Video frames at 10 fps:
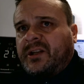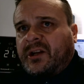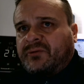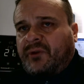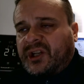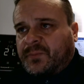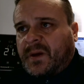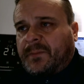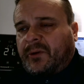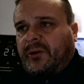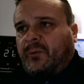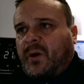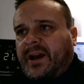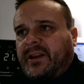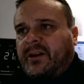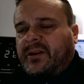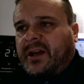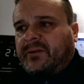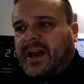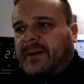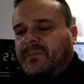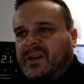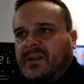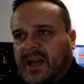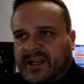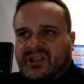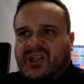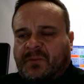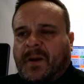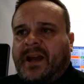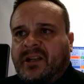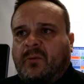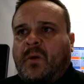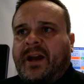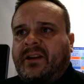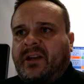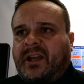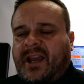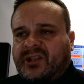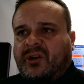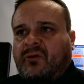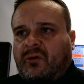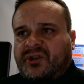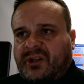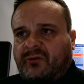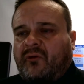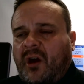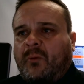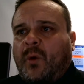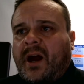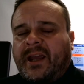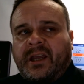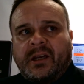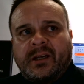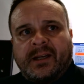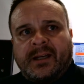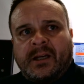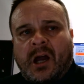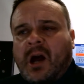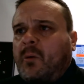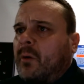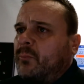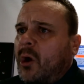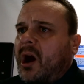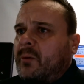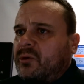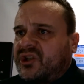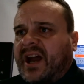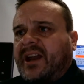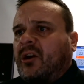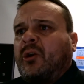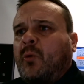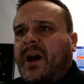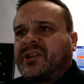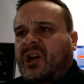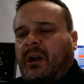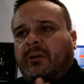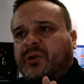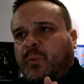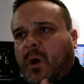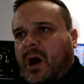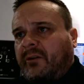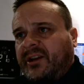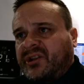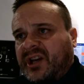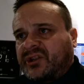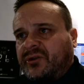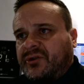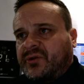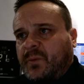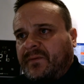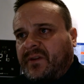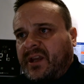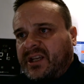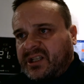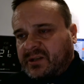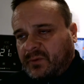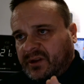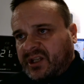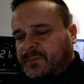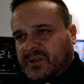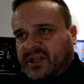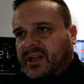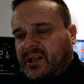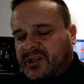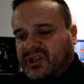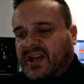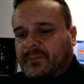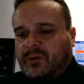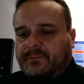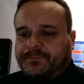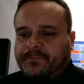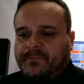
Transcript: it does reach people on a way that that that and it's explained in a way that it gets across in the right way. Uh, and what I would say, and I always close wiring sessions with these with this particular statement.